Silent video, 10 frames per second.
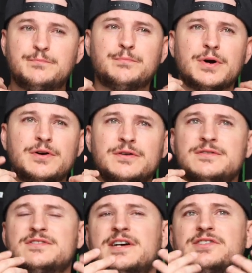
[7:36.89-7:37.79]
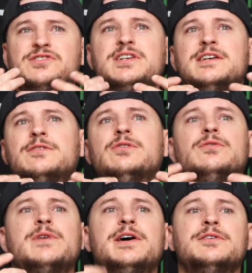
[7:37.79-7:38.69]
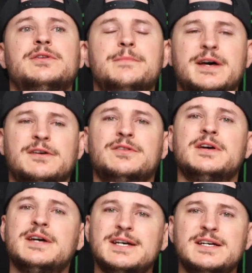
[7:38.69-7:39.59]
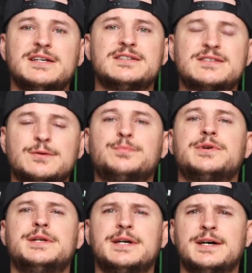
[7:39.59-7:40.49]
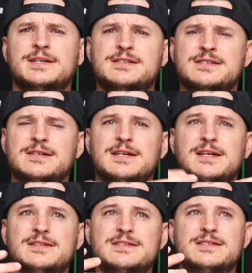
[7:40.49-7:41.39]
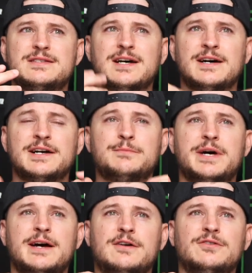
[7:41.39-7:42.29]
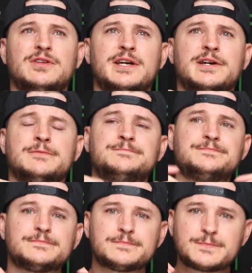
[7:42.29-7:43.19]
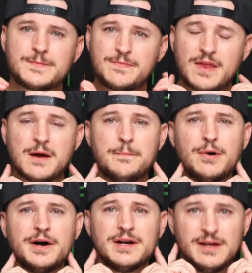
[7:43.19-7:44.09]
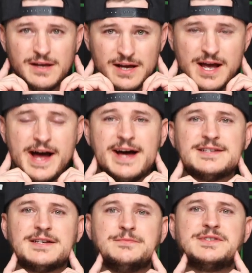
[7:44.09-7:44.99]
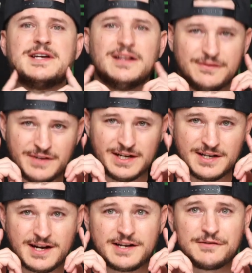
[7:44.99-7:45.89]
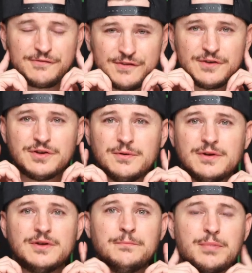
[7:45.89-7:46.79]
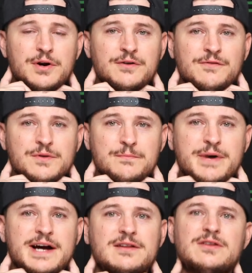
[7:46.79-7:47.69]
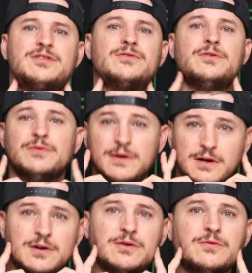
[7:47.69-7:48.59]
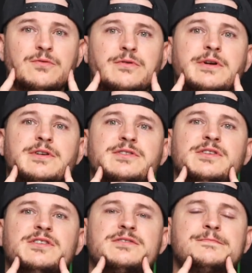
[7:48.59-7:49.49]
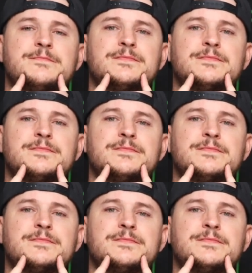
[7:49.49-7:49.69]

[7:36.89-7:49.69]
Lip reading: burn / tingle around the mouth is still pretty nice. It's dying back on there, but as I'm salivating, I can feel the burn from the back of the throat really just